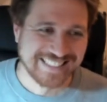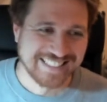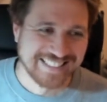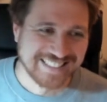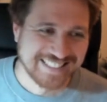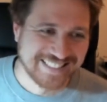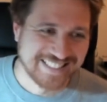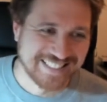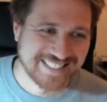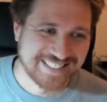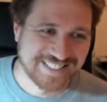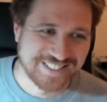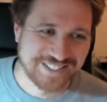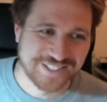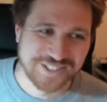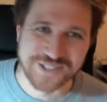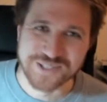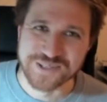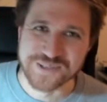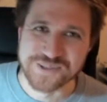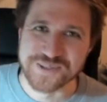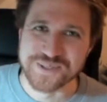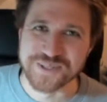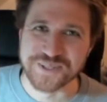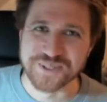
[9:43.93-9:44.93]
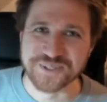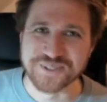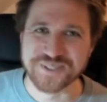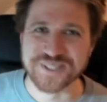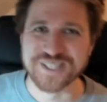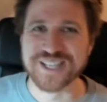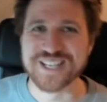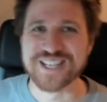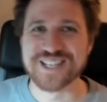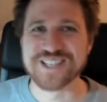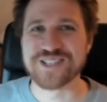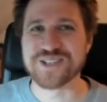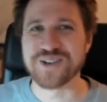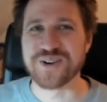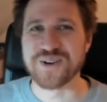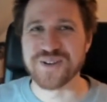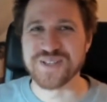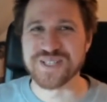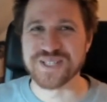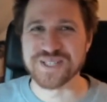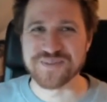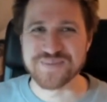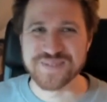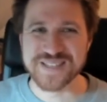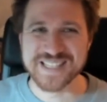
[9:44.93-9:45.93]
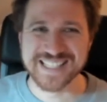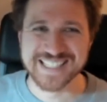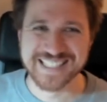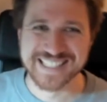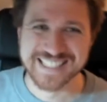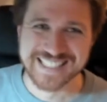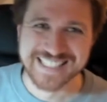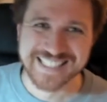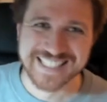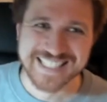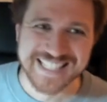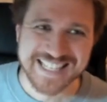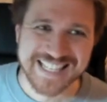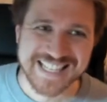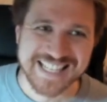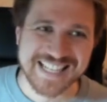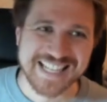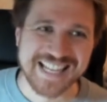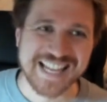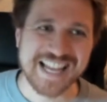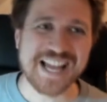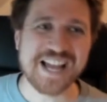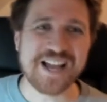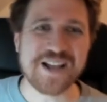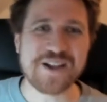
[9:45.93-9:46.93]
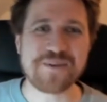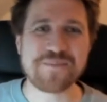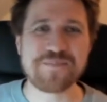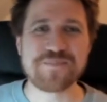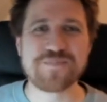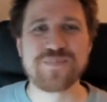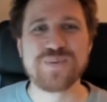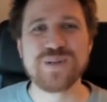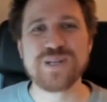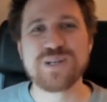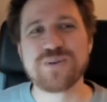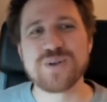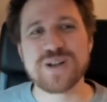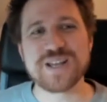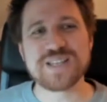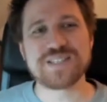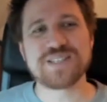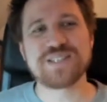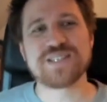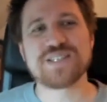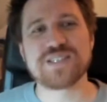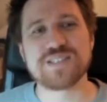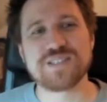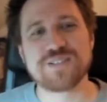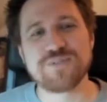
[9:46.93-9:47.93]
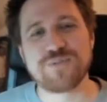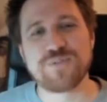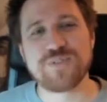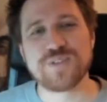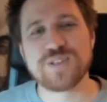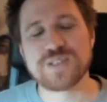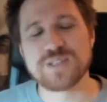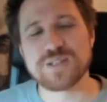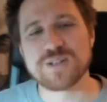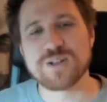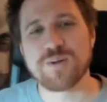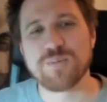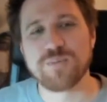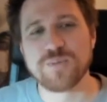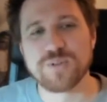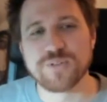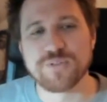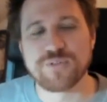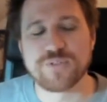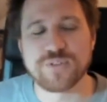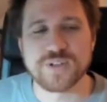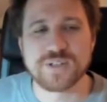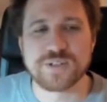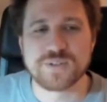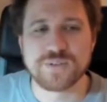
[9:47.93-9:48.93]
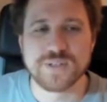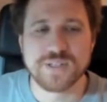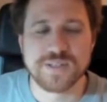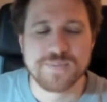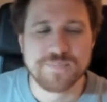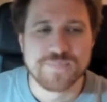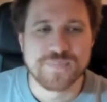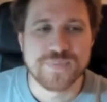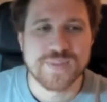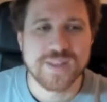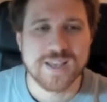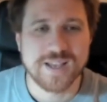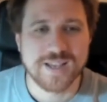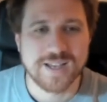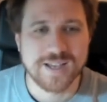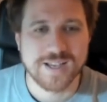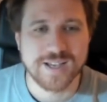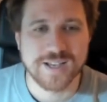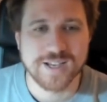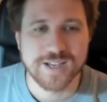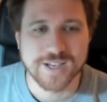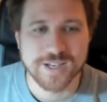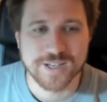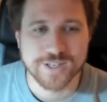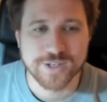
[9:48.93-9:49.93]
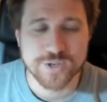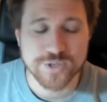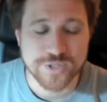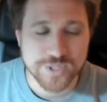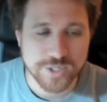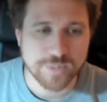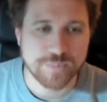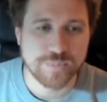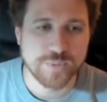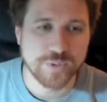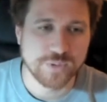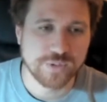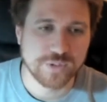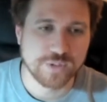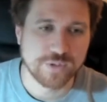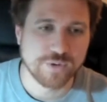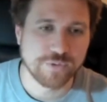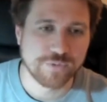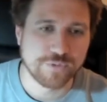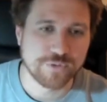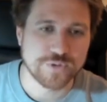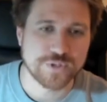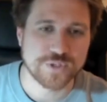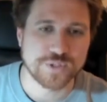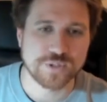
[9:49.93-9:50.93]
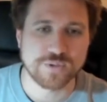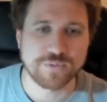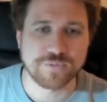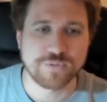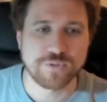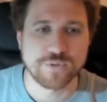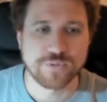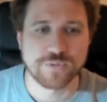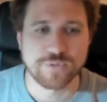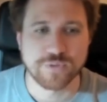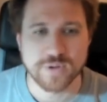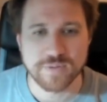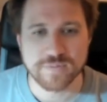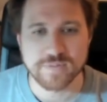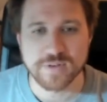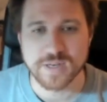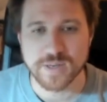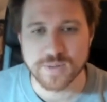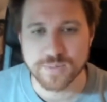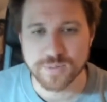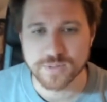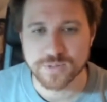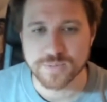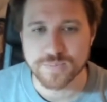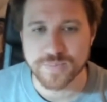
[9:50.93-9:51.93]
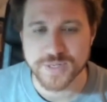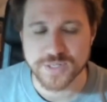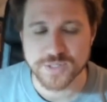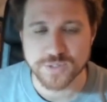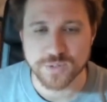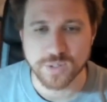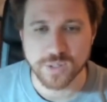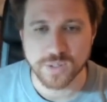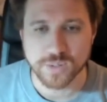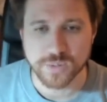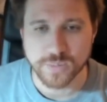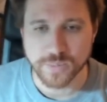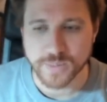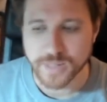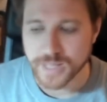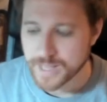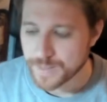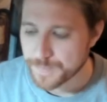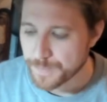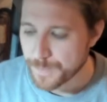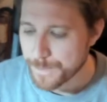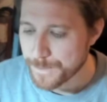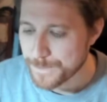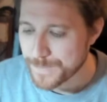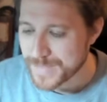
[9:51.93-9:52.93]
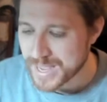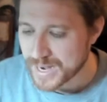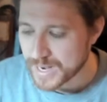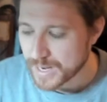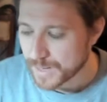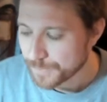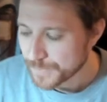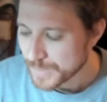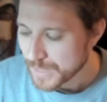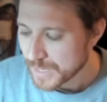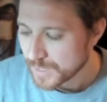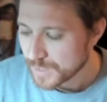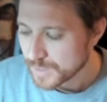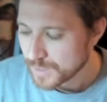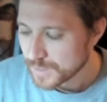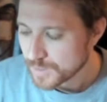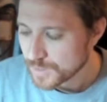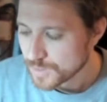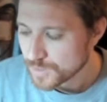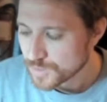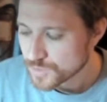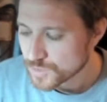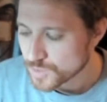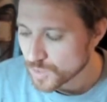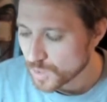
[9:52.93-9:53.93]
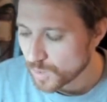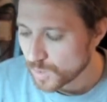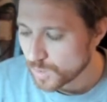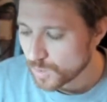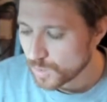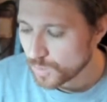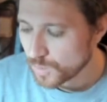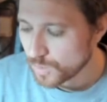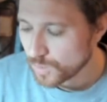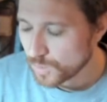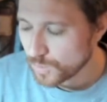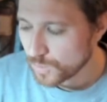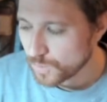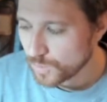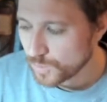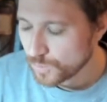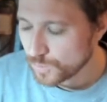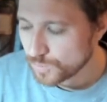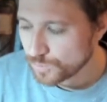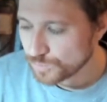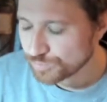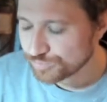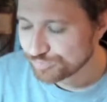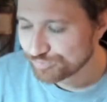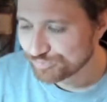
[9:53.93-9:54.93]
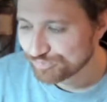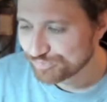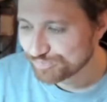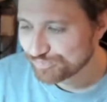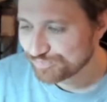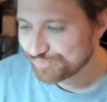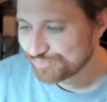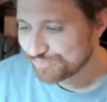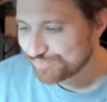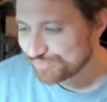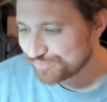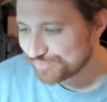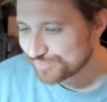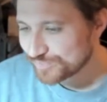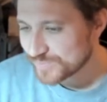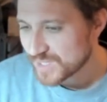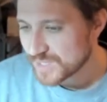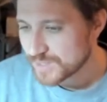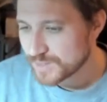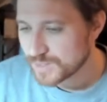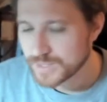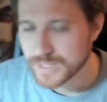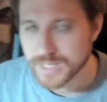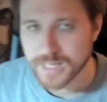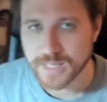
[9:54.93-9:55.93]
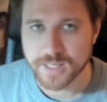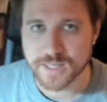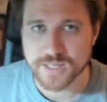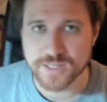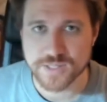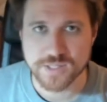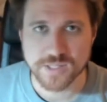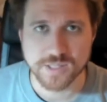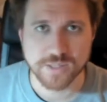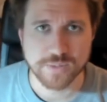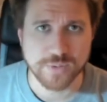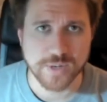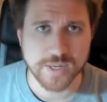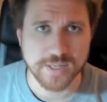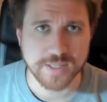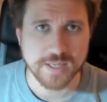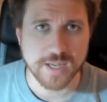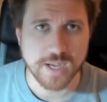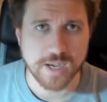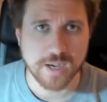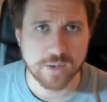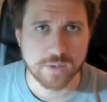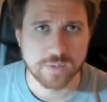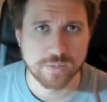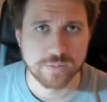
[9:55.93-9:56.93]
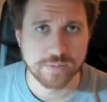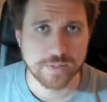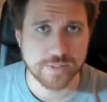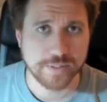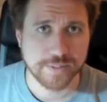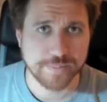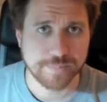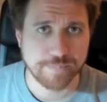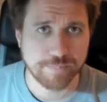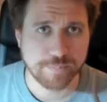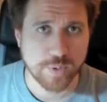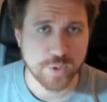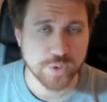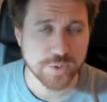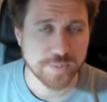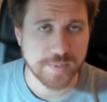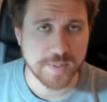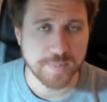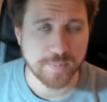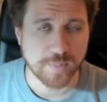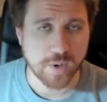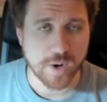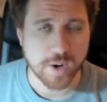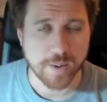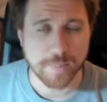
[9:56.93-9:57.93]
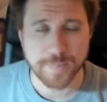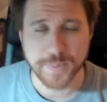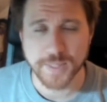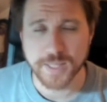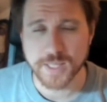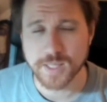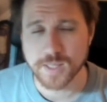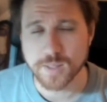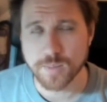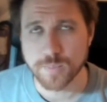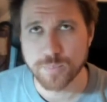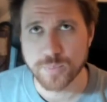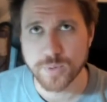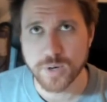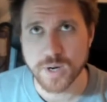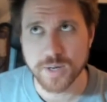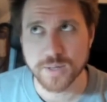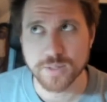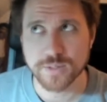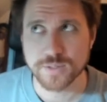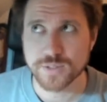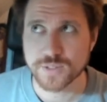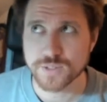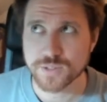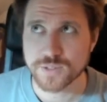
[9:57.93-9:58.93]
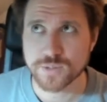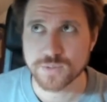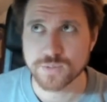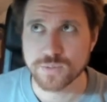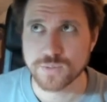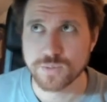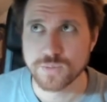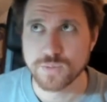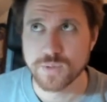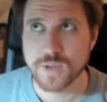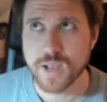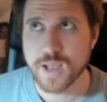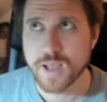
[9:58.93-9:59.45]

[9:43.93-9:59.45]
This is a cute joke. Sorry, Jimmy. Be gracious in defeat and humble in victory. Go start building your version of your favorite hero to match your local meta. So in the Netherlands here right now, most people are picking up Briar just to